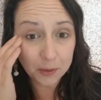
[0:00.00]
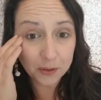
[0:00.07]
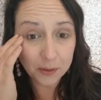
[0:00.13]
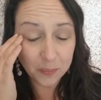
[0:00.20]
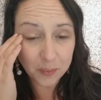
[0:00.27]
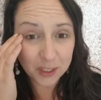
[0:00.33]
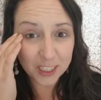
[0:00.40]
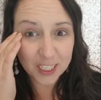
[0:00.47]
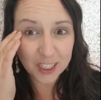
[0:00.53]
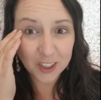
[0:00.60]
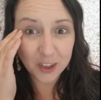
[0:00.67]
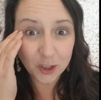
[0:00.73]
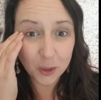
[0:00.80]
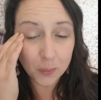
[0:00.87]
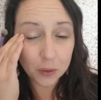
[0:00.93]
My mom used to
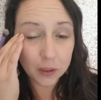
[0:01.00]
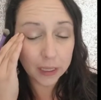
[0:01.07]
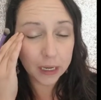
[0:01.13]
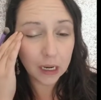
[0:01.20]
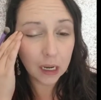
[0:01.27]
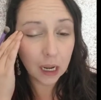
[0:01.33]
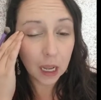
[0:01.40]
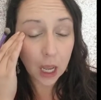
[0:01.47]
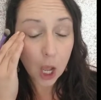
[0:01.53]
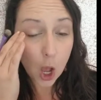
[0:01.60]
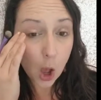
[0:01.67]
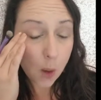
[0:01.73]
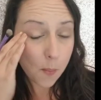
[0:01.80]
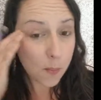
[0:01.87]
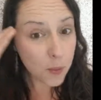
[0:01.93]
be like a super like